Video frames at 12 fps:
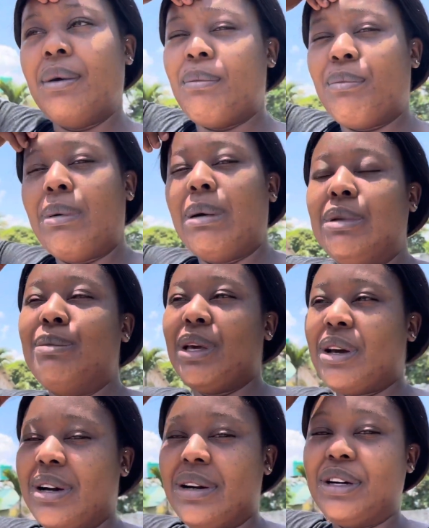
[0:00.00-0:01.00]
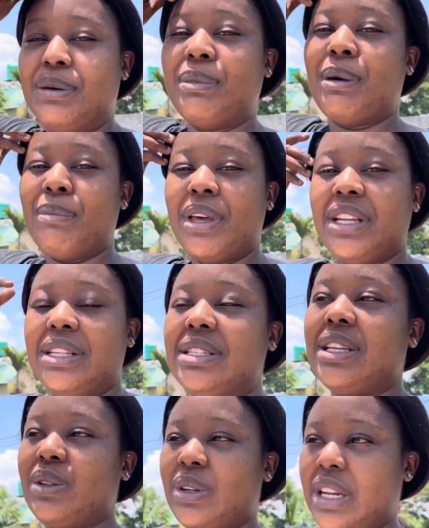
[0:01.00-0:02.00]
probably make my bed,
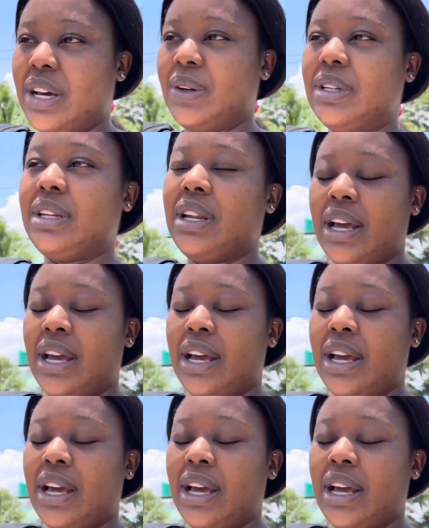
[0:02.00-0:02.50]
settle down,